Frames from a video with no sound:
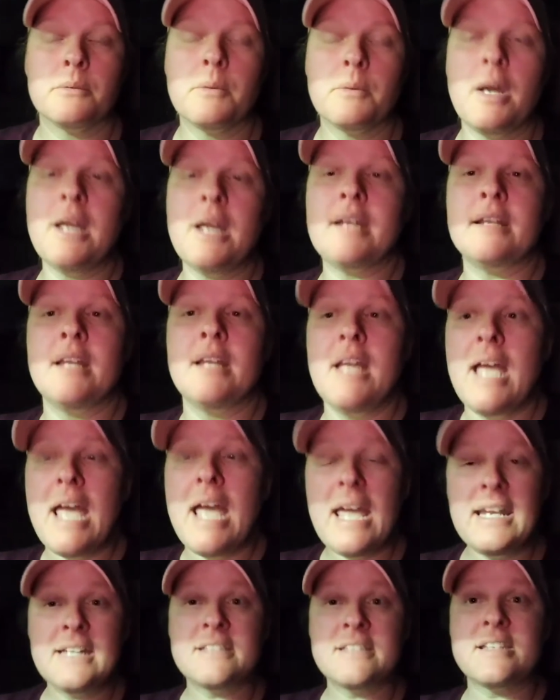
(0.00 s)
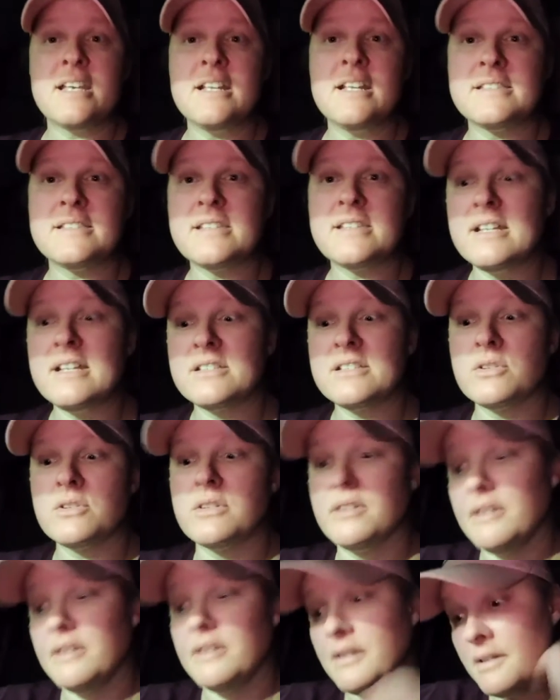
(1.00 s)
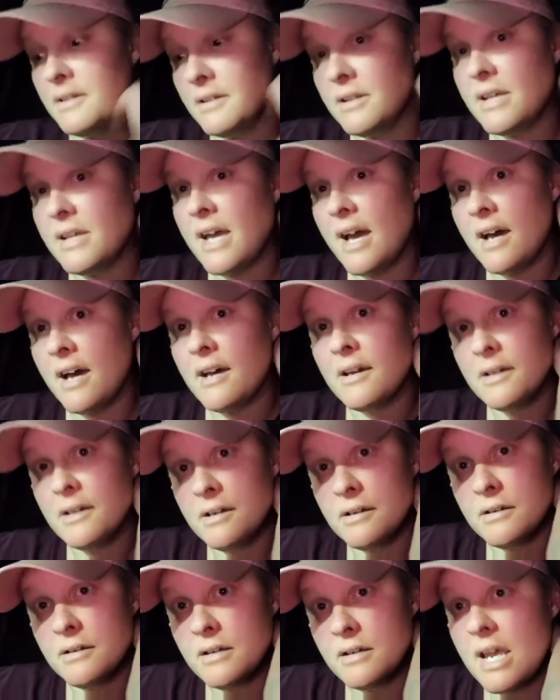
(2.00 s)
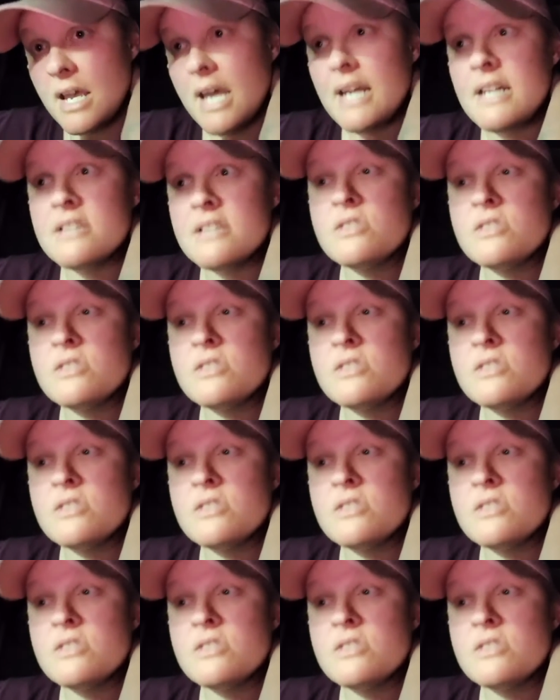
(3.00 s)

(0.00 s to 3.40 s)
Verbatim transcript: right. You're going to be hung, it's, it's, hungry. It's, yeah. You're and it's